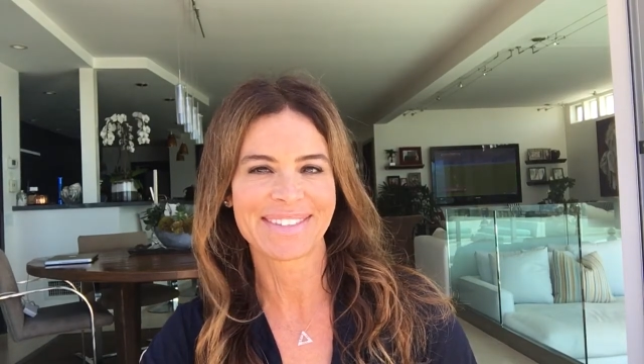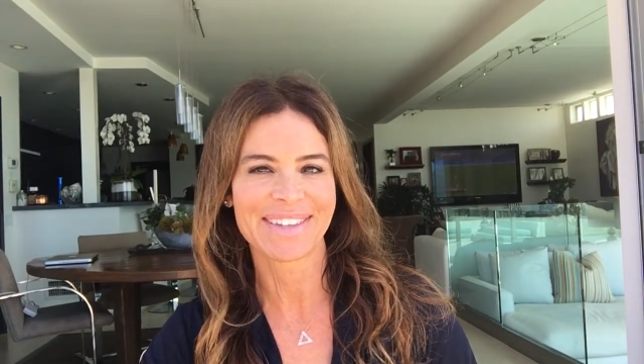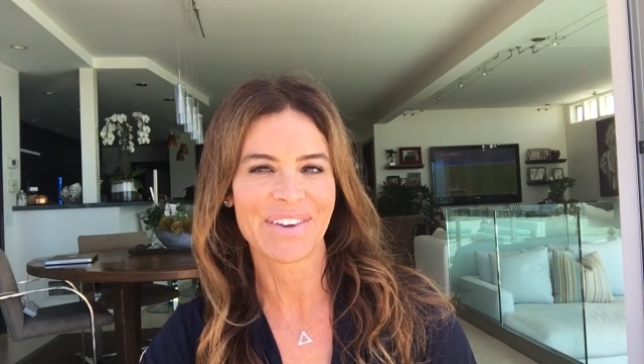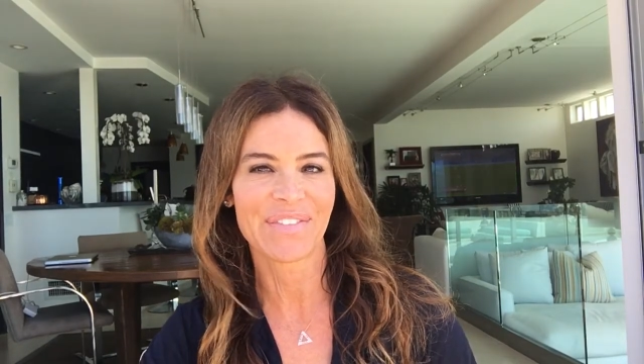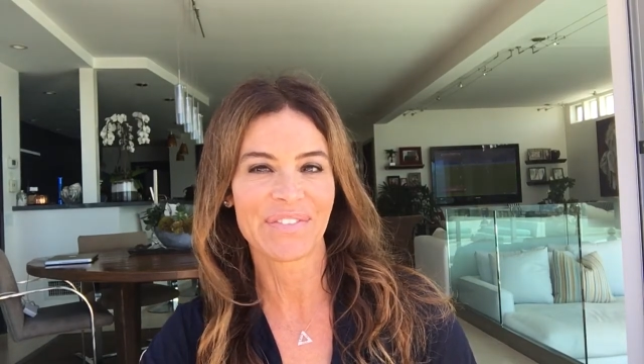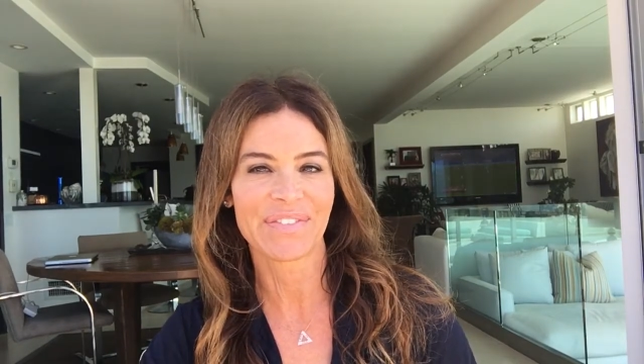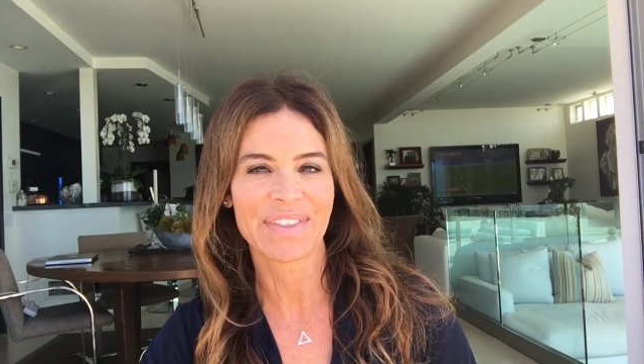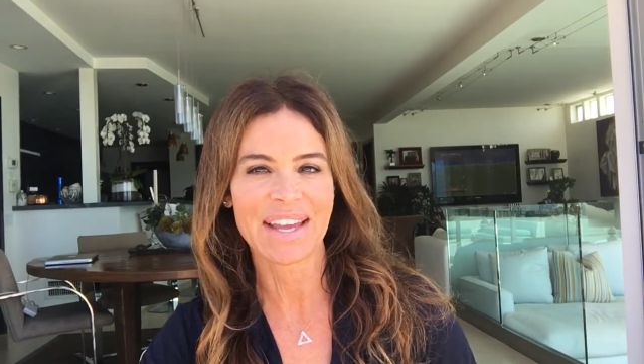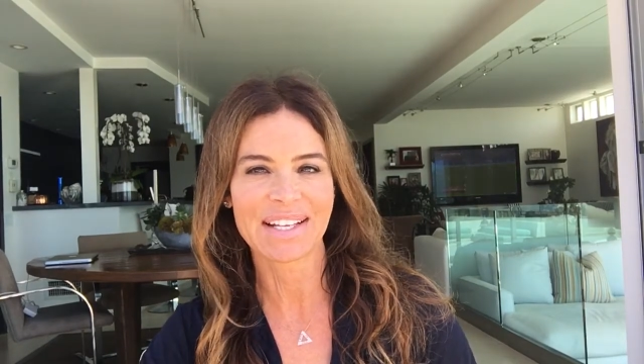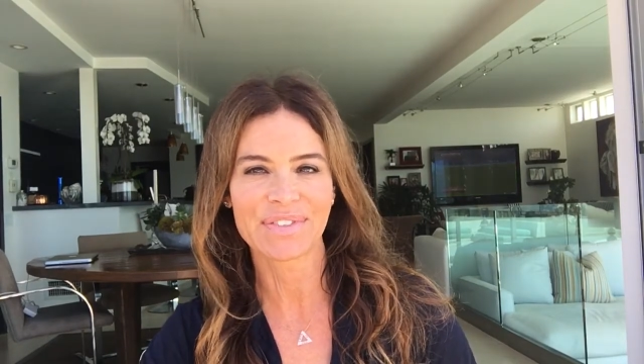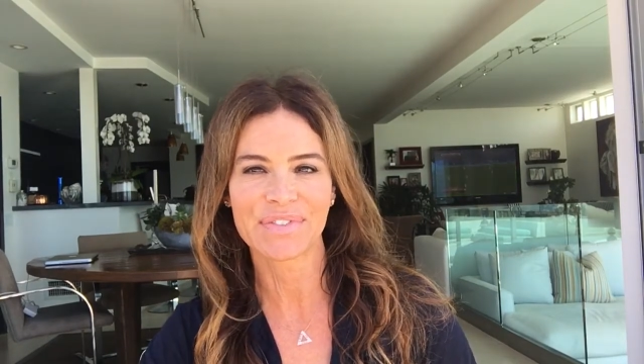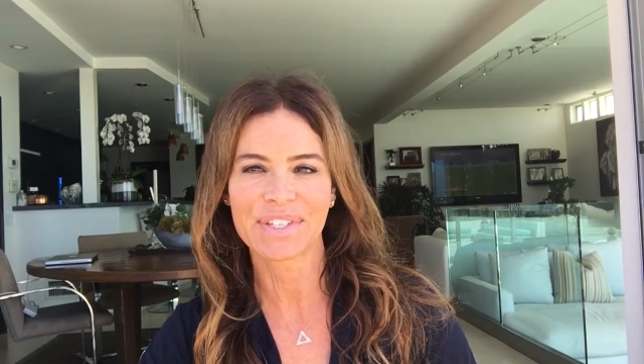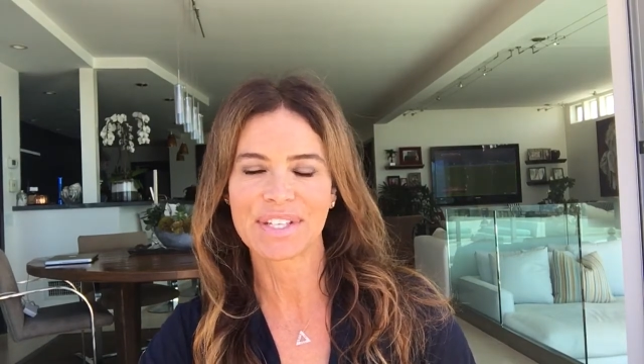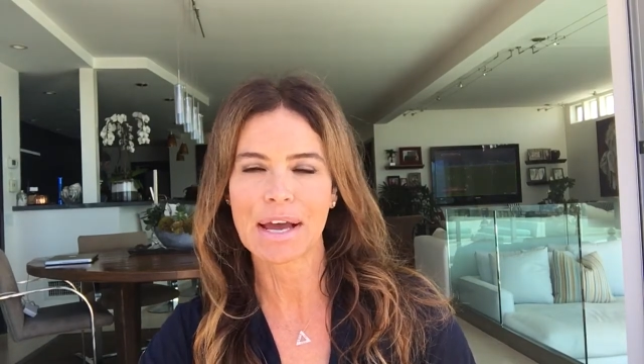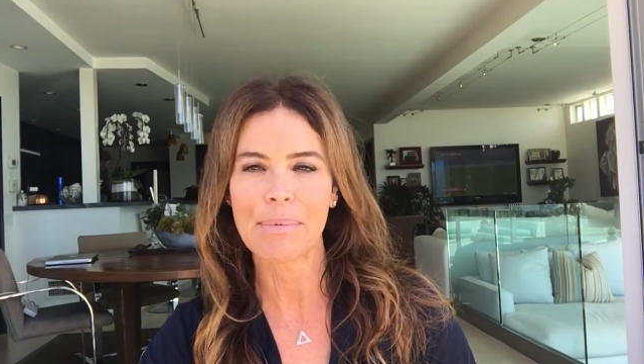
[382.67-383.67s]
So thanks
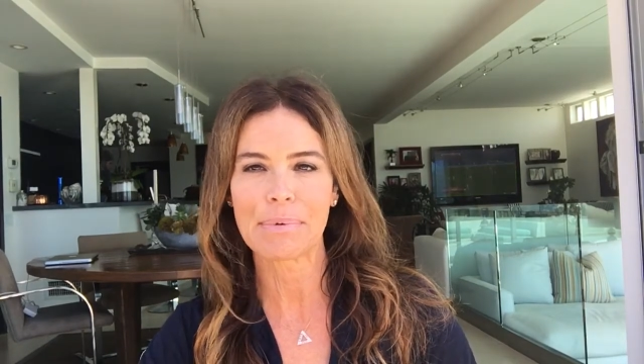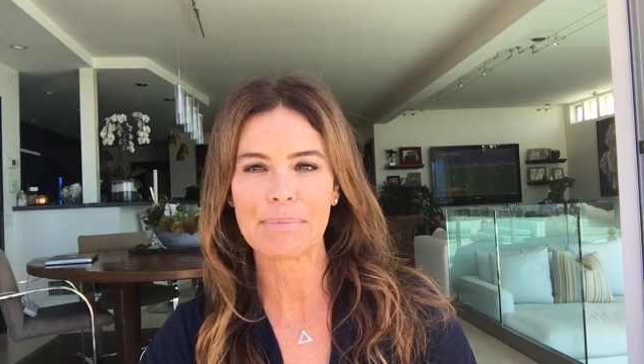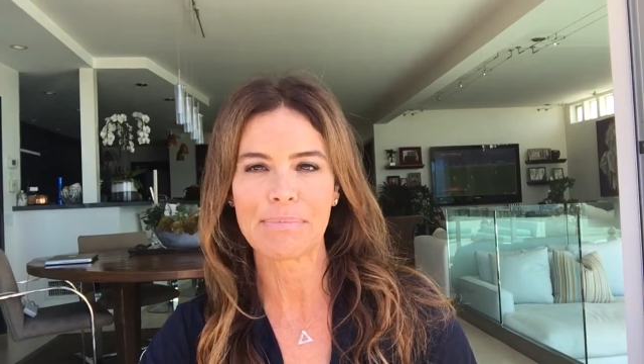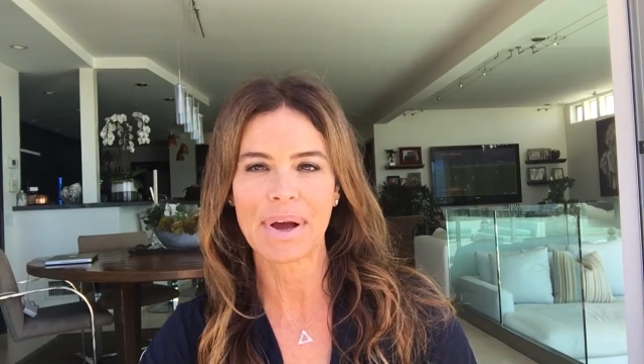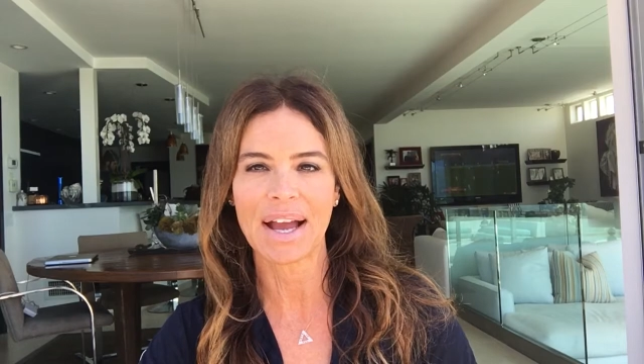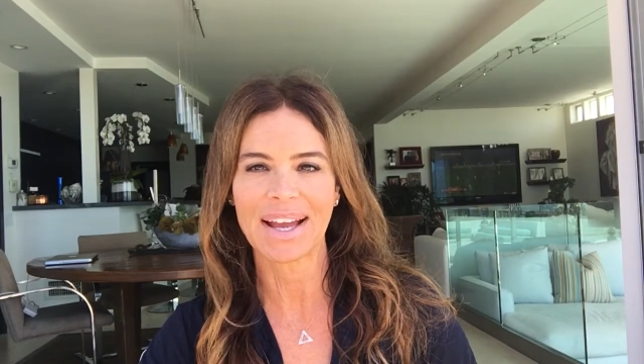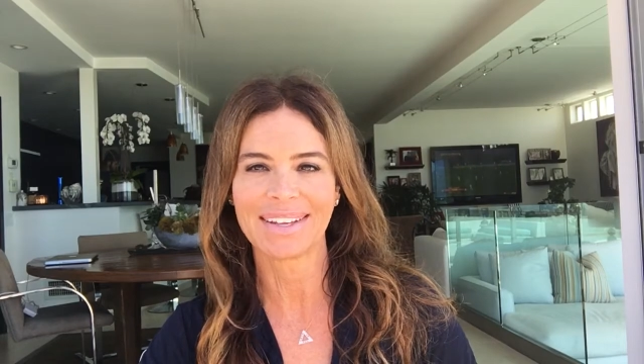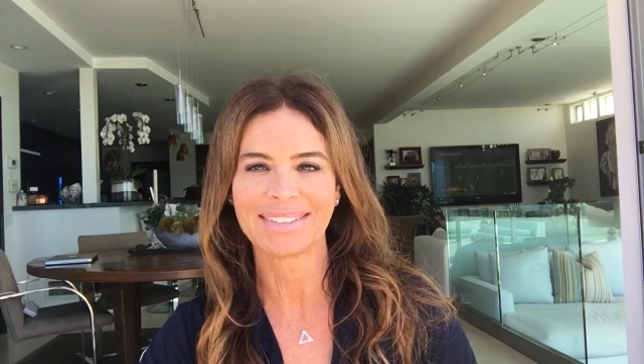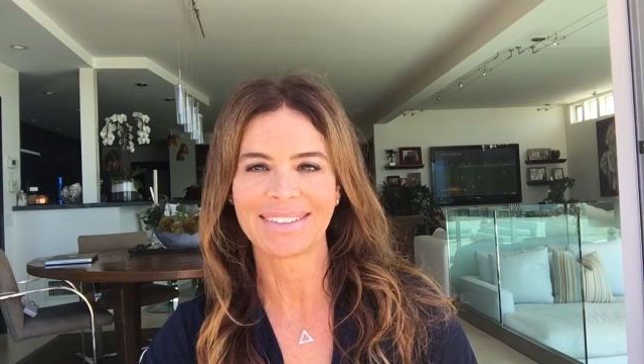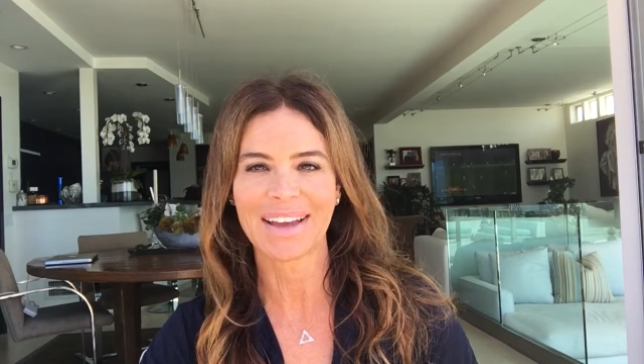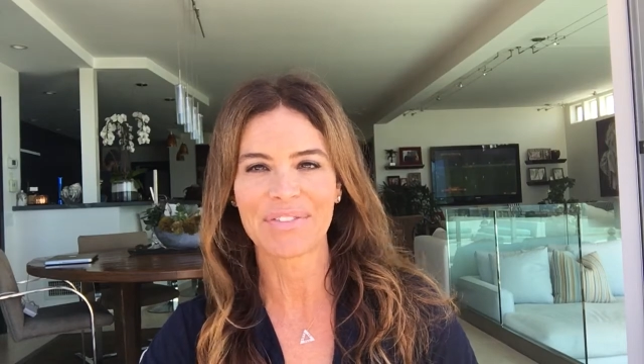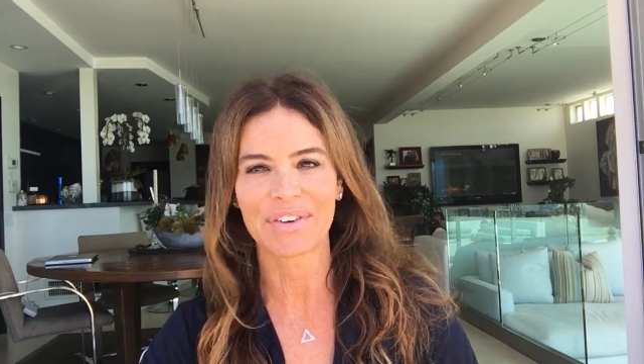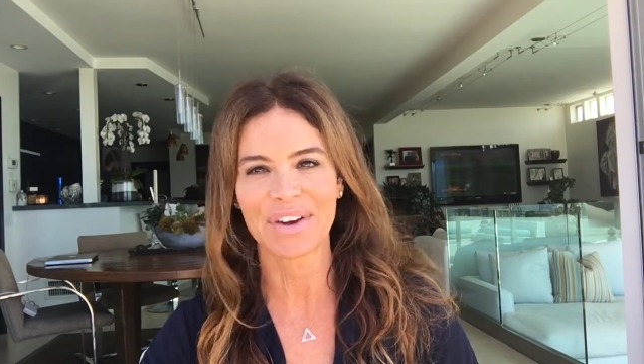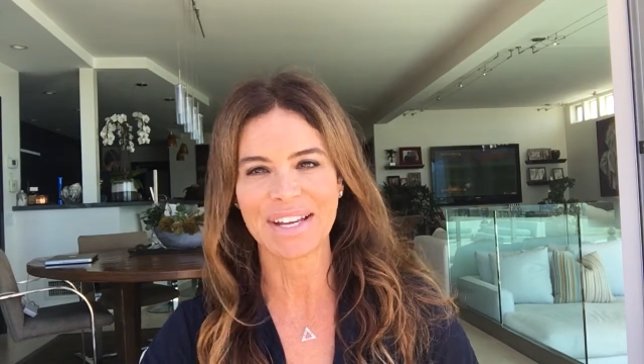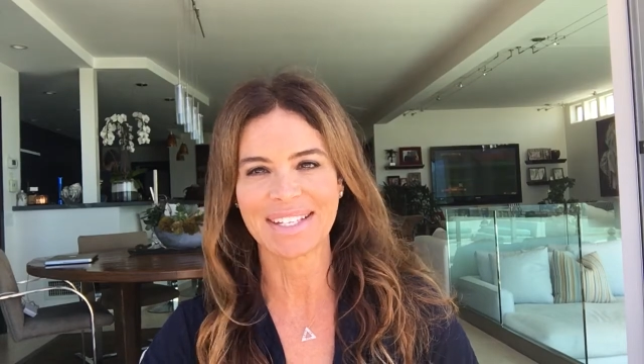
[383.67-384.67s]
for stopping by.
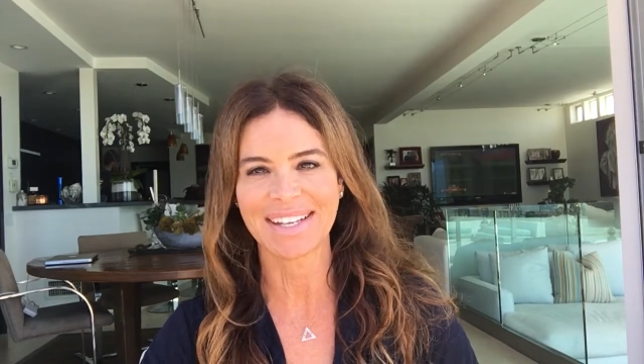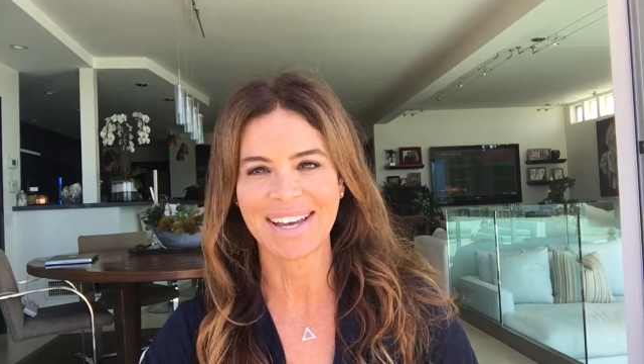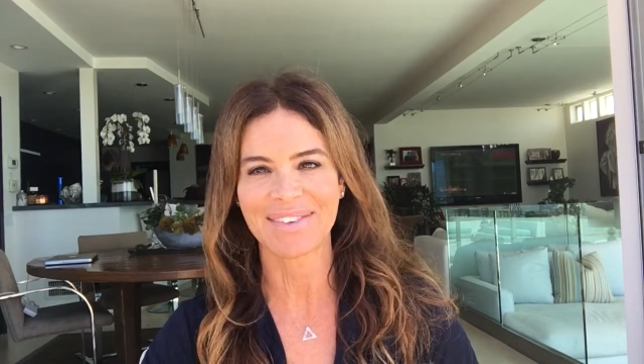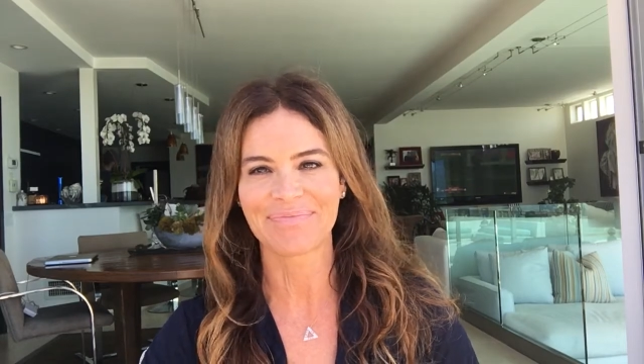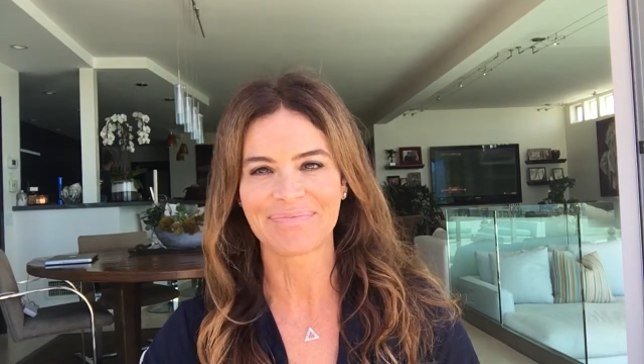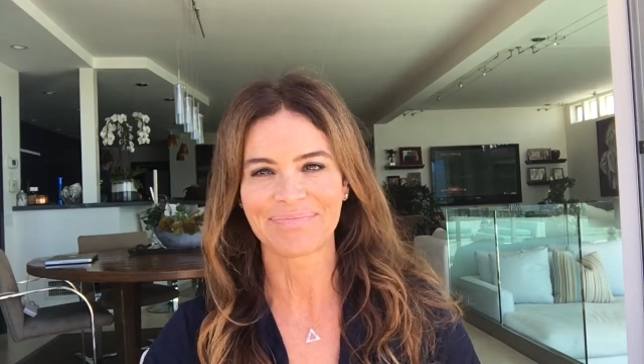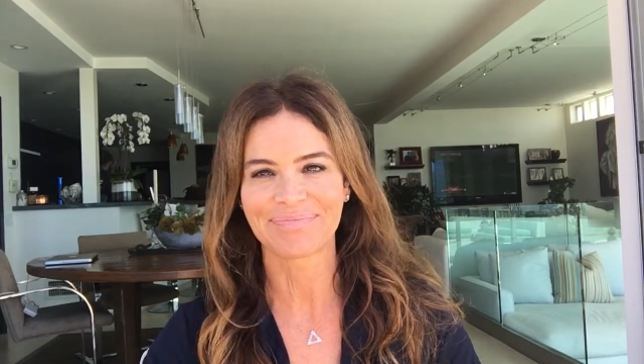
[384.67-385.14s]
Have a great day.